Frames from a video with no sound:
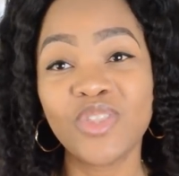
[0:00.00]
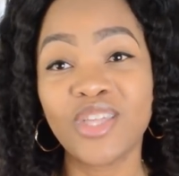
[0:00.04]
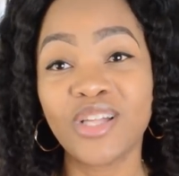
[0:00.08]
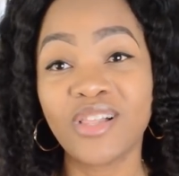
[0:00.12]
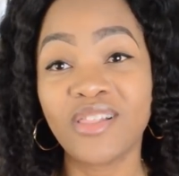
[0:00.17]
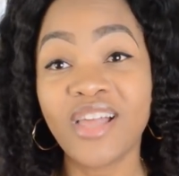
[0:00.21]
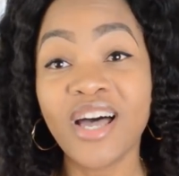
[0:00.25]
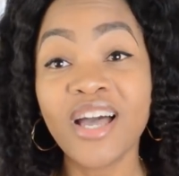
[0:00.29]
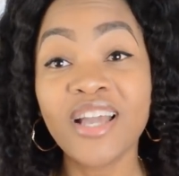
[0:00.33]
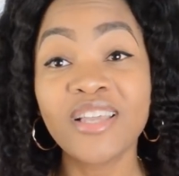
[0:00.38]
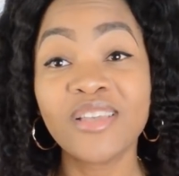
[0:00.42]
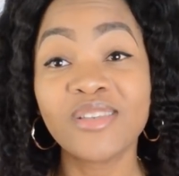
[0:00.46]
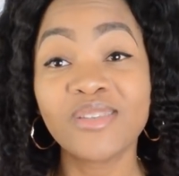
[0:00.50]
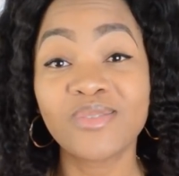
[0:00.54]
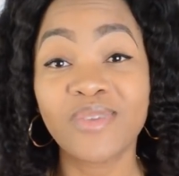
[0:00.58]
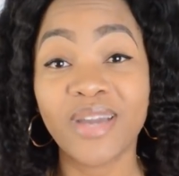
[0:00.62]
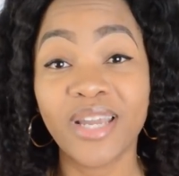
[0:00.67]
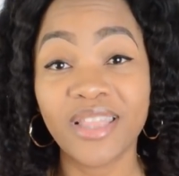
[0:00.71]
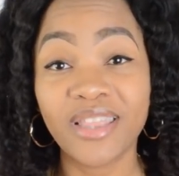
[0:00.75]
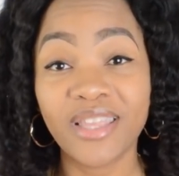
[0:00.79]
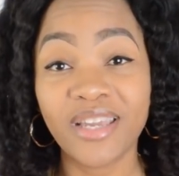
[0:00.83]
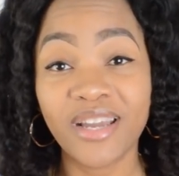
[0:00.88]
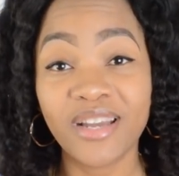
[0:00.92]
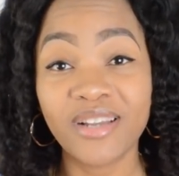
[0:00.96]
the lung is
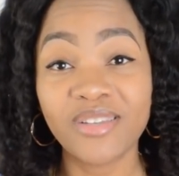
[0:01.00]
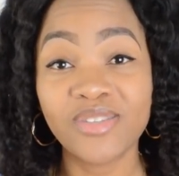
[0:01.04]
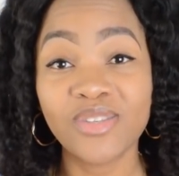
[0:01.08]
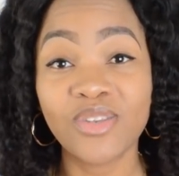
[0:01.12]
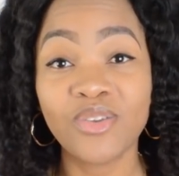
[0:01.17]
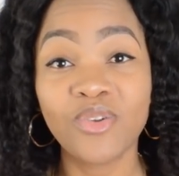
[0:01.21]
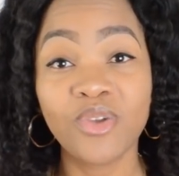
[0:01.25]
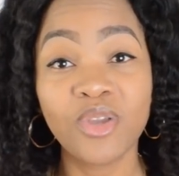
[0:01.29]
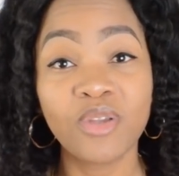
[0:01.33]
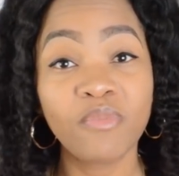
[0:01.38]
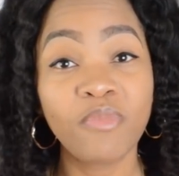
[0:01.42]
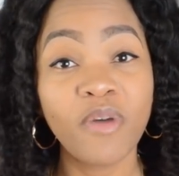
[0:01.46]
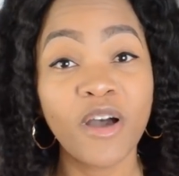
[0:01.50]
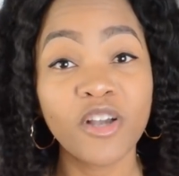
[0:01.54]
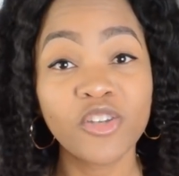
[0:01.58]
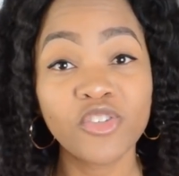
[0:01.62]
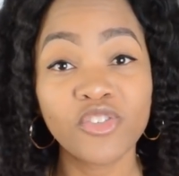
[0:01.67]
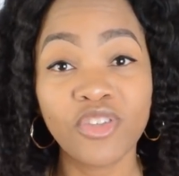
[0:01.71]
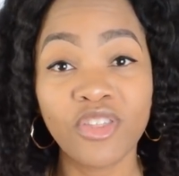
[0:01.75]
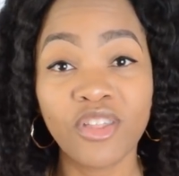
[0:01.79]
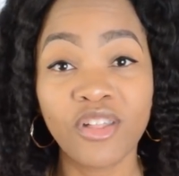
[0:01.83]
right there and so you could puncture